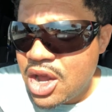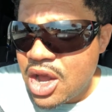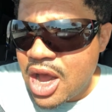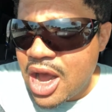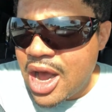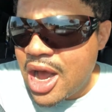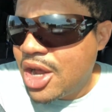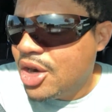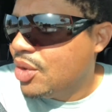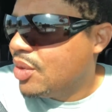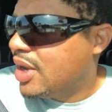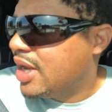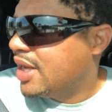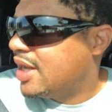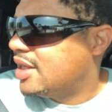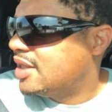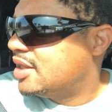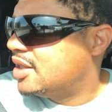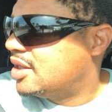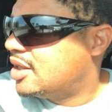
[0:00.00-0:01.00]
How do I
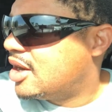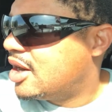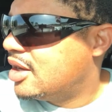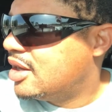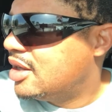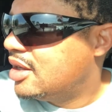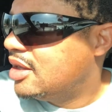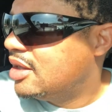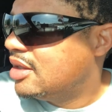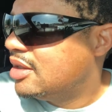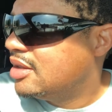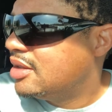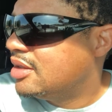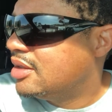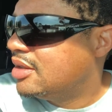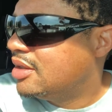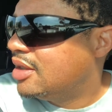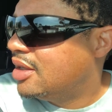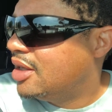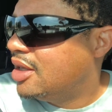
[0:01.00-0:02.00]
get started
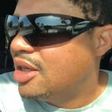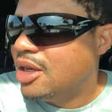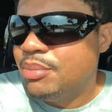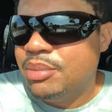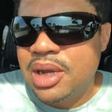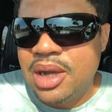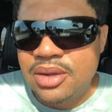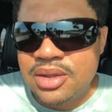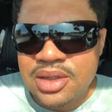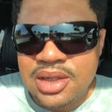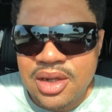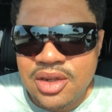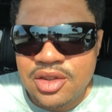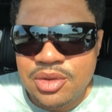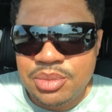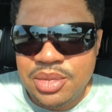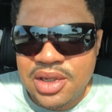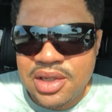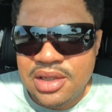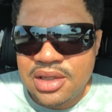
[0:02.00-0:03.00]
in the bounce house
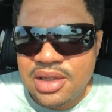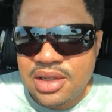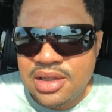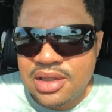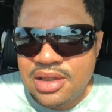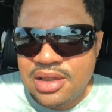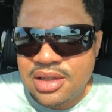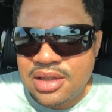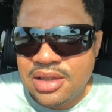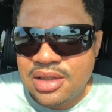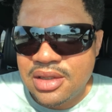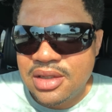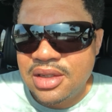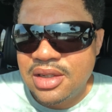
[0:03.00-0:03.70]
business?